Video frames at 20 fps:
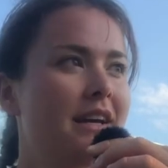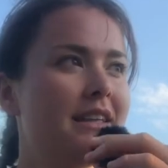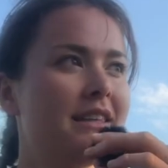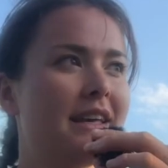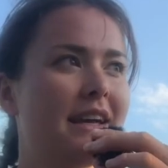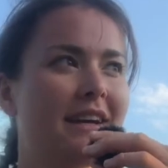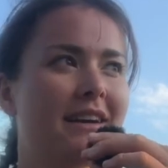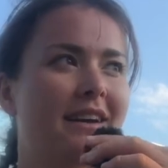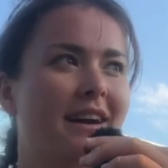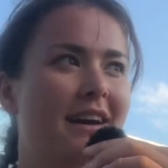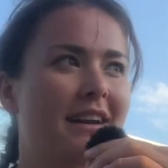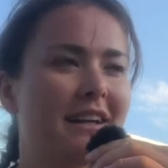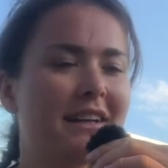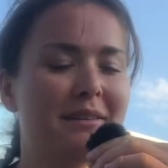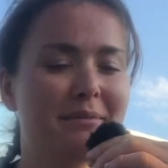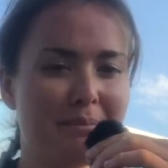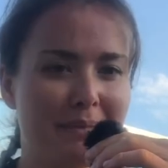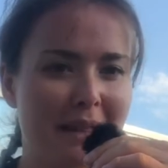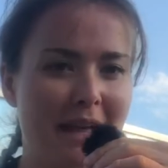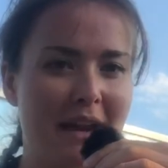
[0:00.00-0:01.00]
They kind of
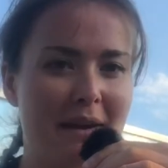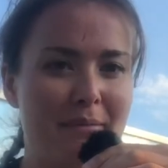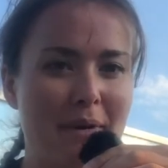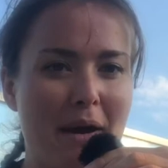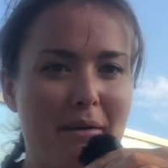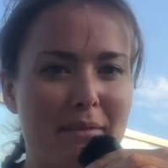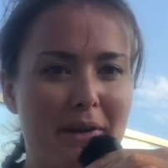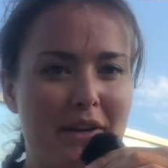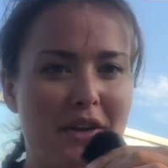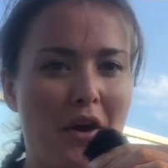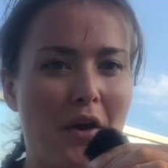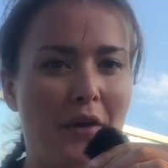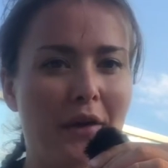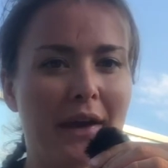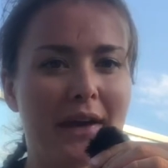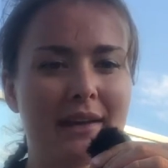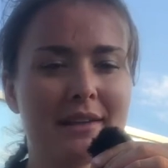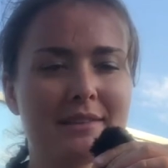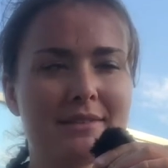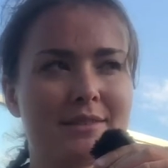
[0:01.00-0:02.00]
complain about my
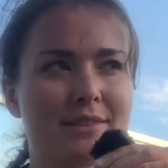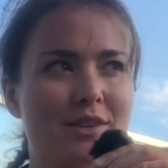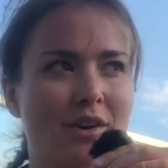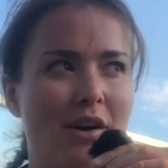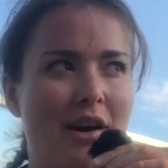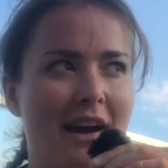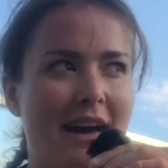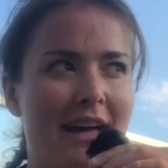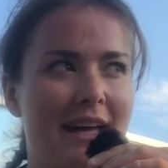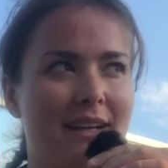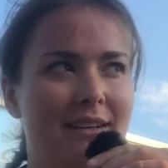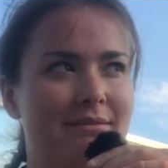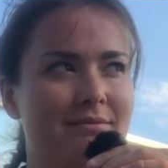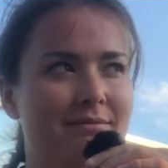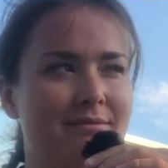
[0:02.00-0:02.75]
yogurt, so I